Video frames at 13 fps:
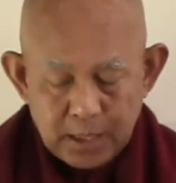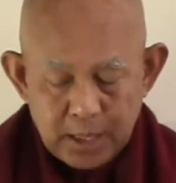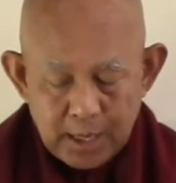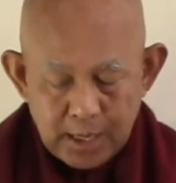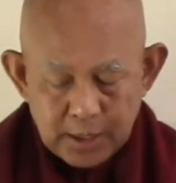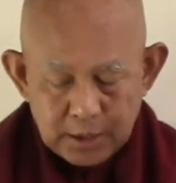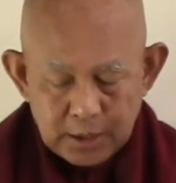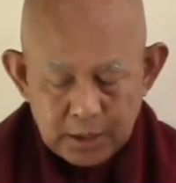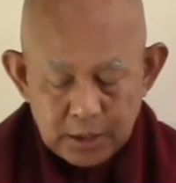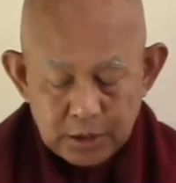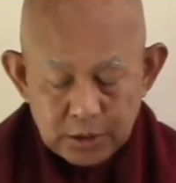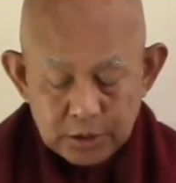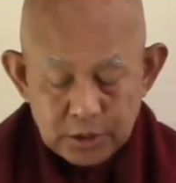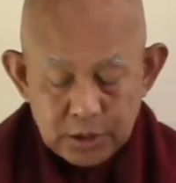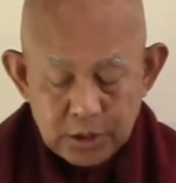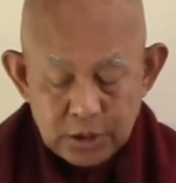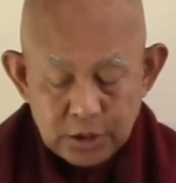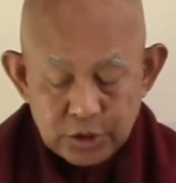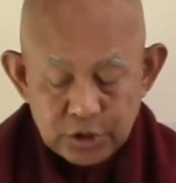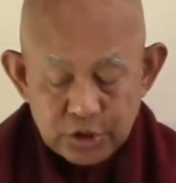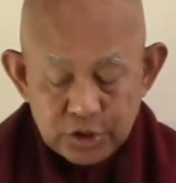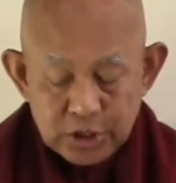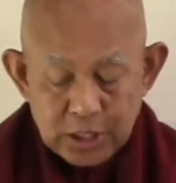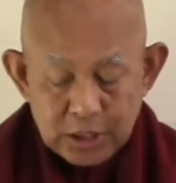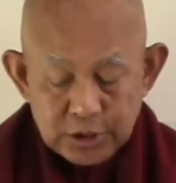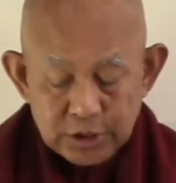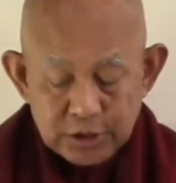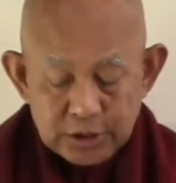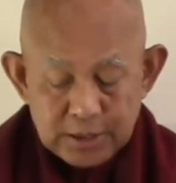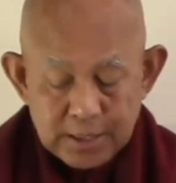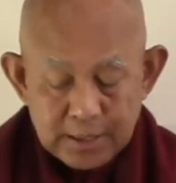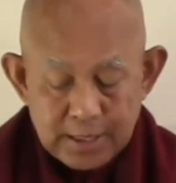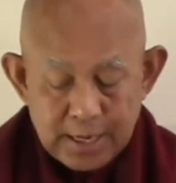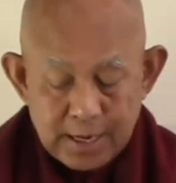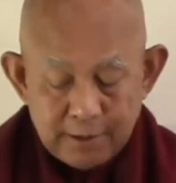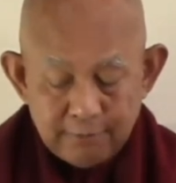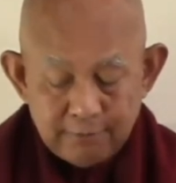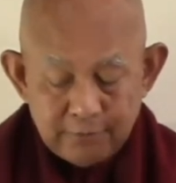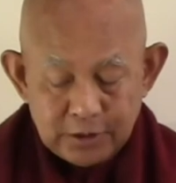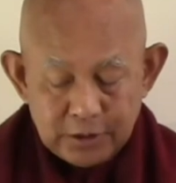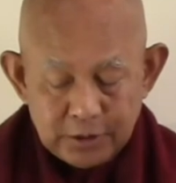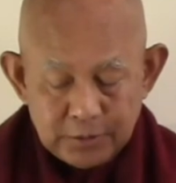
8 is jealousy and envy.